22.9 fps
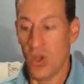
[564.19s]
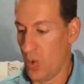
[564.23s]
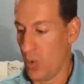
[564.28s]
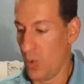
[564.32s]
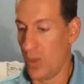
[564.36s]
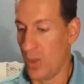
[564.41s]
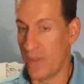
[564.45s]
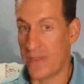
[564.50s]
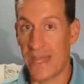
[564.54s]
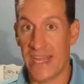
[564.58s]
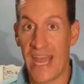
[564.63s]

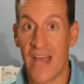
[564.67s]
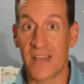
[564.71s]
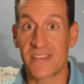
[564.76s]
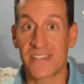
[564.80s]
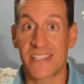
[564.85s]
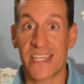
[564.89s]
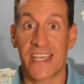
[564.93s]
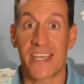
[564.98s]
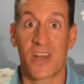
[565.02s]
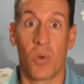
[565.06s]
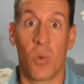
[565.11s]
Well, then how's
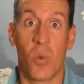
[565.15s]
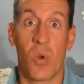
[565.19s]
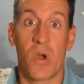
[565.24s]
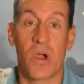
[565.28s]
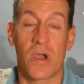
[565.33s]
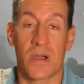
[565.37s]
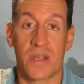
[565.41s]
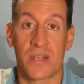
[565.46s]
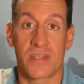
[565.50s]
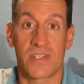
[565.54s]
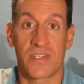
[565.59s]
that going to
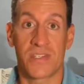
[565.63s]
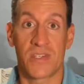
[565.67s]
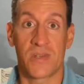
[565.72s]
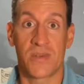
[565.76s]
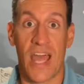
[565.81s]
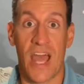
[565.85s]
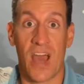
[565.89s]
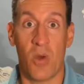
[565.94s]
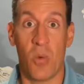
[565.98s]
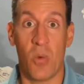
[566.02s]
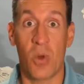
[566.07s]
work? So
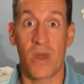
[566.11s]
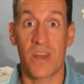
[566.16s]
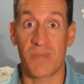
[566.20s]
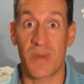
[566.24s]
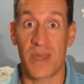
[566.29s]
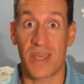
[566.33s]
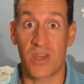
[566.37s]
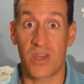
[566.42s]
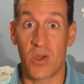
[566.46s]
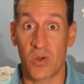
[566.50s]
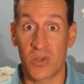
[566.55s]
now what if
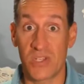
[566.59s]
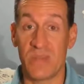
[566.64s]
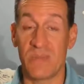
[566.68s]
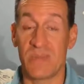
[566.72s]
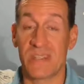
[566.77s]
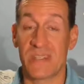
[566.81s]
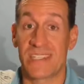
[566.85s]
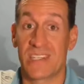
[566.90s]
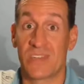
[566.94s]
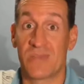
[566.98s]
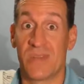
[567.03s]
my coaching
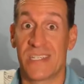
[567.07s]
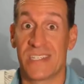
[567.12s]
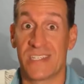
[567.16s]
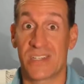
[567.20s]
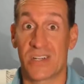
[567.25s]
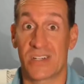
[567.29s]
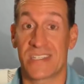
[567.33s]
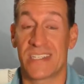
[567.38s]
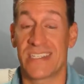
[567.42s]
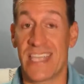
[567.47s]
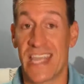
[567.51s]
business really
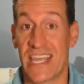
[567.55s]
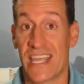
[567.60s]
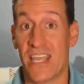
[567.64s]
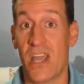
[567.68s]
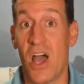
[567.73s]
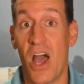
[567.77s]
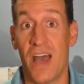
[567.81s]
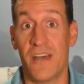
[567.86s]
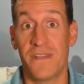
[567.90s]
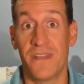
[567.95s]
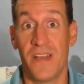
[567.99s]
starts to take
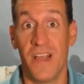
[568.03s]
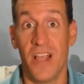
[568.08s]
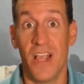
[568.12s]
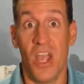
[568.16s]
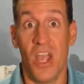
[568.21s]
off?